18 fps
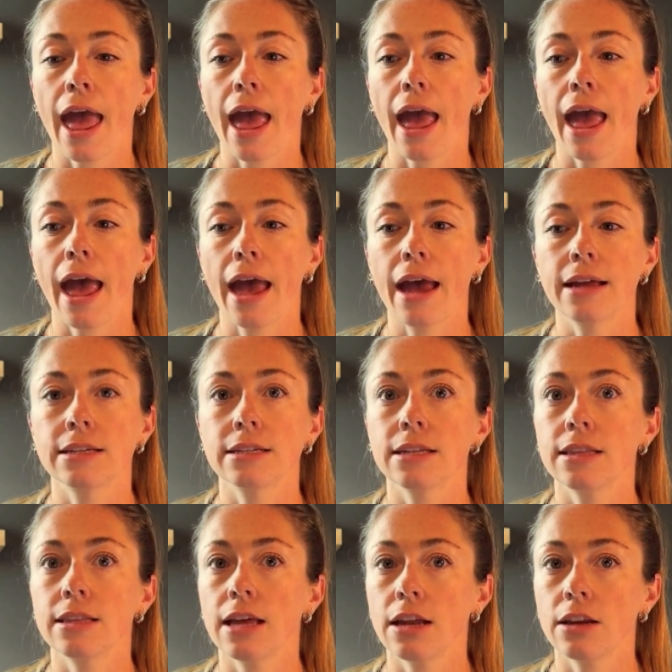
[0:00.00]
And
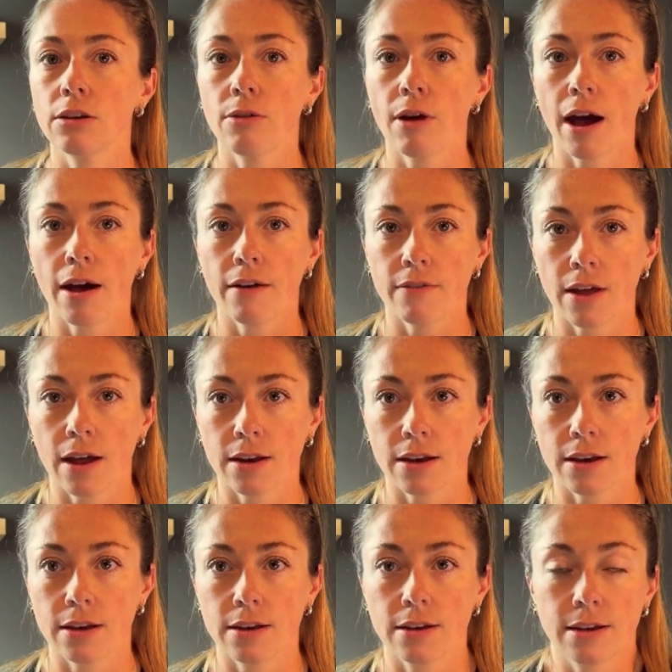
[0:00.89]
then you have that
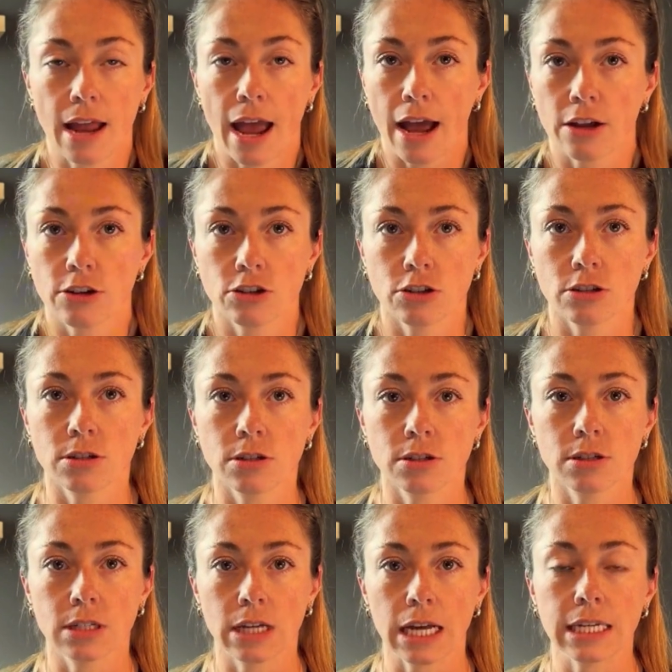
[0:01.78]
natural,
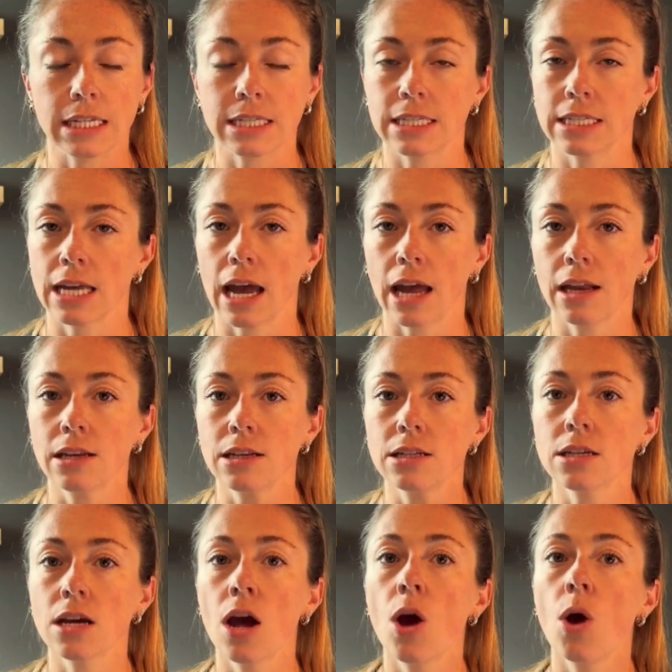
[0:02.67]
nice
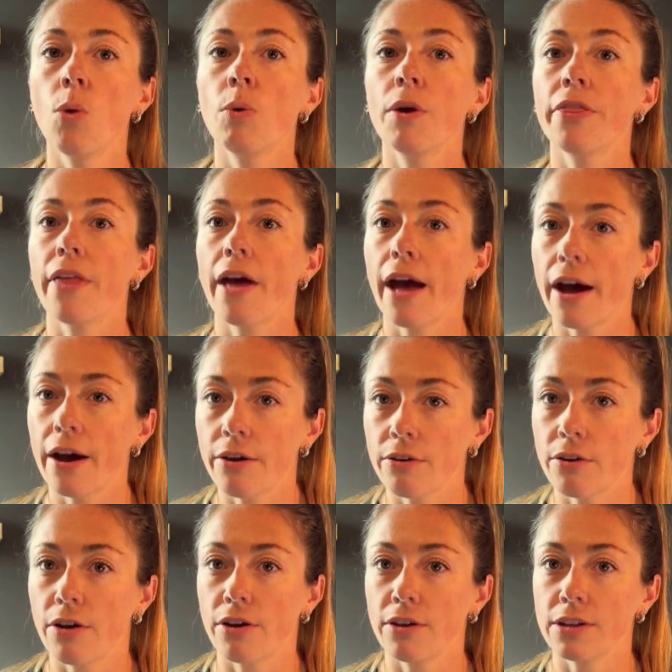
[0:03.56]
scent without
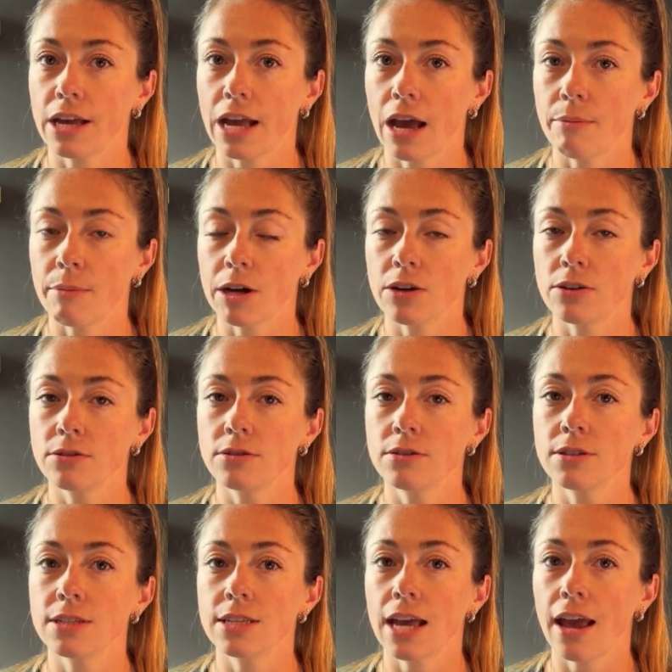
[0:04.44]
all the chemicals.